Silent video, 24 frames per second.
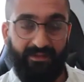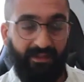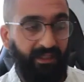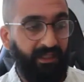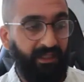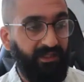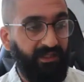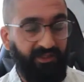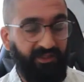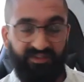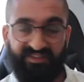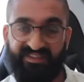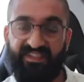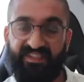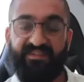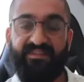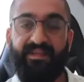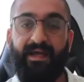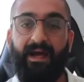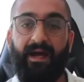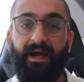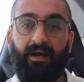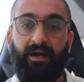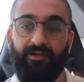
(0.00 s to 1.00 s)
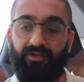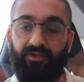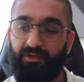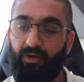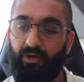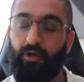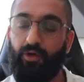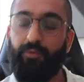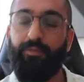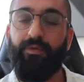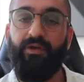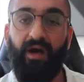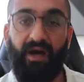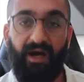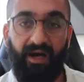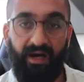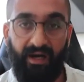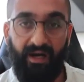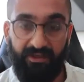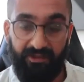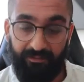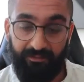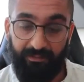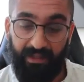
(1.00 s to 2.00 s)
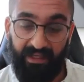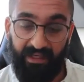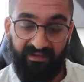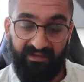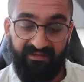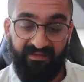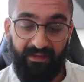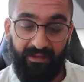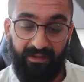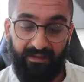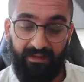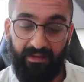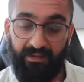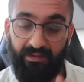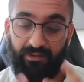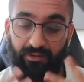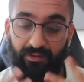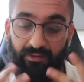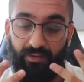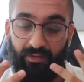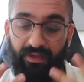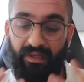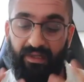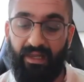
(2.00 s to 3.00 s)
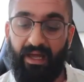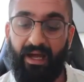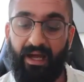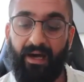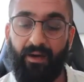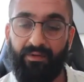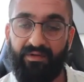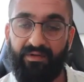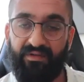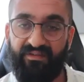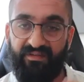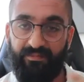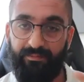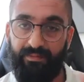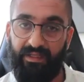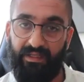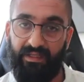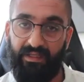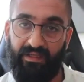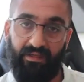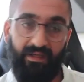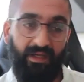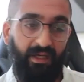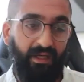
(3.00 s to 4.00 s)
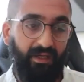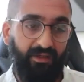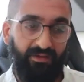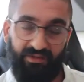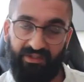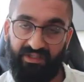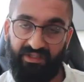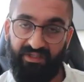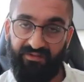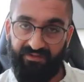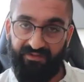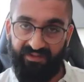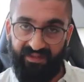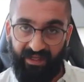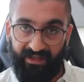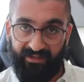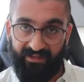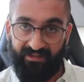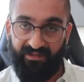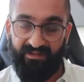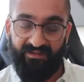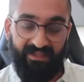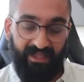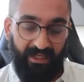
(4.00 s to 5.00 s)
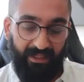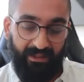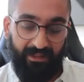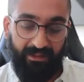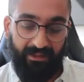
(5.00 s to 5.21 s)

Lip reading: You sit down, you open your heart, you meditate, and you allow it to be, you give it that container,